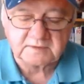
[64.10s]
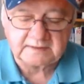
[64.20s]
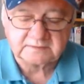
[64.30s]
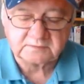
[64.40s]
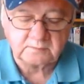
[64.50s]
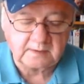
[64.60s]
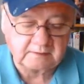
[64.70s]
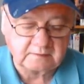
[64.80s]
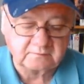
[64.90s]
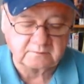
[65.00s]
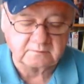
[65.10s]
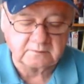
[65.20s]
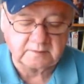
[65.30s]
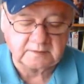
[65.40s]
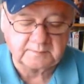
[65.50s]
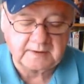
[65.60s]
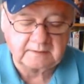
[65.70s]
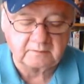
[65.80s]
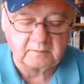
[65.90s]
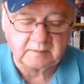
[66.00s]
last 2 outings, including a
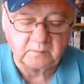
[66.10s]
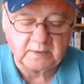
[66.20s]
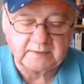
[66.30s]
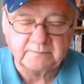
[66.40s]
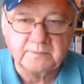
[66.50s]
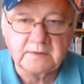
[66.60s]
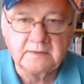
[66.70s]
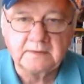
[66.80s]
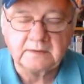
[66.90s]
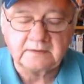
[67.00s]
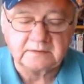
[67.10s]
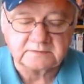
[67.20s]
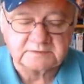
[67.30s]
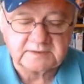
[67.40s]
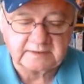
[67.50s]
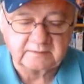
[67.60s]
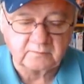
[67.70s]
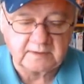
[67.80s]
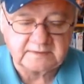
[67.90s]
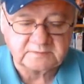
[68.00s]
power run win in his 2nd
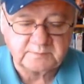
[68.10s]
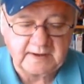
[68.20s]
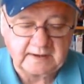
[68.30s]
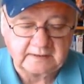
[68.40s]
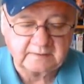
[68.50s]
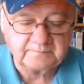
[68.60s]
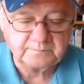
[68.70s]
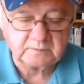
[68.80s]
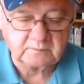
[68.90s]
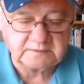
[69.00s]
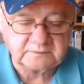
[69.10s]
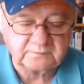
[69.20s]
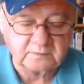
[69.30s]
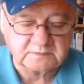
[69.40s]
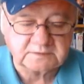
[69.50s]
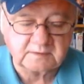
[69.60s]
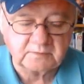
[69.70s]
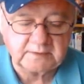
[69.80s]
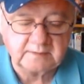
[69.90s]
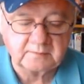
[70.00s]
race back. Race 4
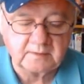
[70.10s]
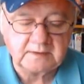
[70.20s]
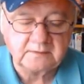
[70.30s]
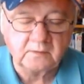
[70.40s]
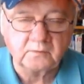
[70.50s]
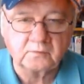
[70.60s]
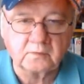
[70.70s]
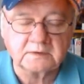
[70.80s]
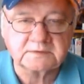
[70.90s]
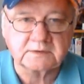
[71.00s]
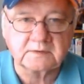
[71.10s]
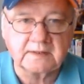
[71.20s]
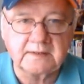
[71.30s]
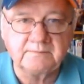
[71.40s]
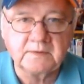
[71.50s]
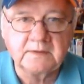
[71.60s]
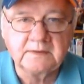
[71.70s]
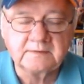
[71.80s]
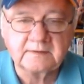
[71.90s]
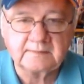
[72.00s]
summary. Number 8, No Crossing Lane,
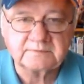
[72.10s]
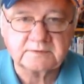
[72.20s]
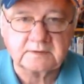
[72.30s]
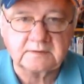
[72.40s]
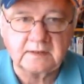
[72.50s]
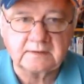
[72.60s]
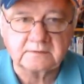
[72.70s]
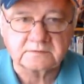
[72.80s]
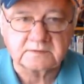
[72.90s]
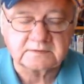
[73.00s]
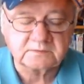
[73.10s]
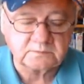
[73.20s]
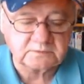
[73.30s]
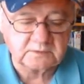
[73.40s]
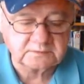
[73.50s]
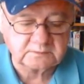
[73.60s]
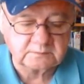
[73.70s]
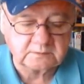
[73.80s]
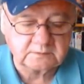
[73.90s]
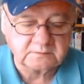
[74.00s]
tops the contenders list, which also
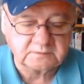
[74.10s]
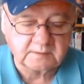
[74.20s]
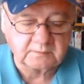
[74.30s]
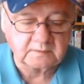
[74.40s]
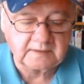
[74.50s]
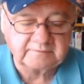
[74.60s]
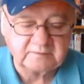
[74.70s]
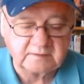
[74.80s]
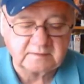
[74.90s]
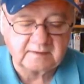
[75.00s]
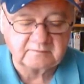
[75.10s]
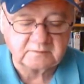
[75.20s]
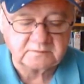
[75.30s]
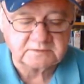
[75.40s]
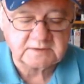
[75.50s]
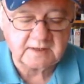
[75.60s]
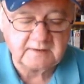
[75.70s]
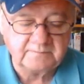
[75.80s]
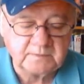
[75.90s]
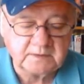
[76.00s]
includes number 11, The Devil You Say,